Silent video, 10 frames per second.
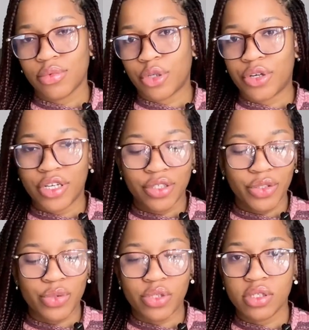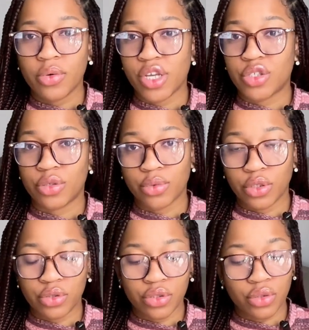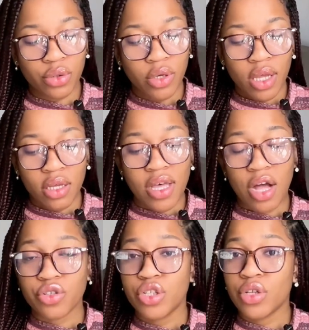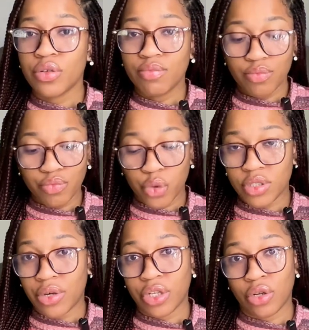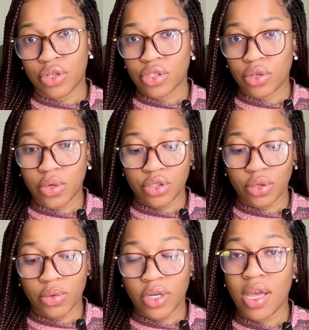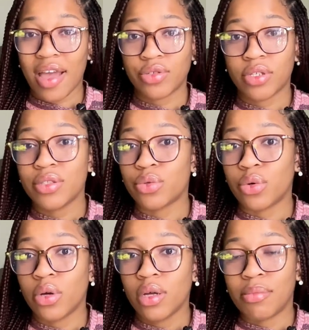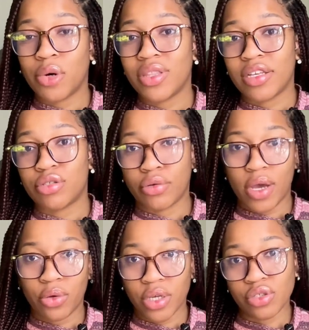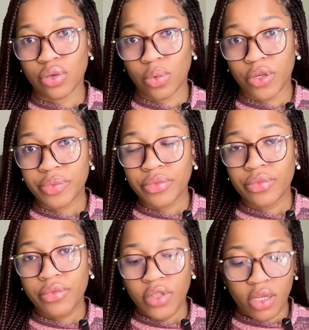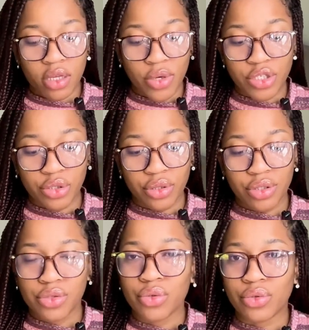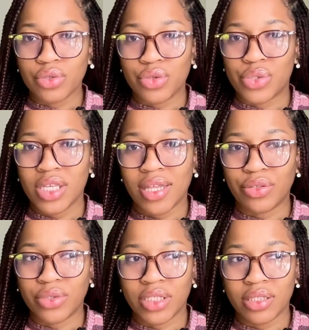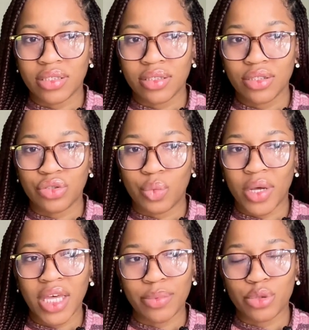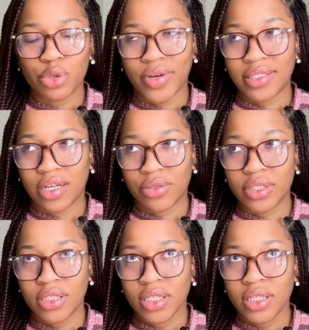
Sorry, you see question 1, you know, I actually wrote down a lot on question 1. I actually know more things to write on question 1. Question 2, you see that you weren't able to write down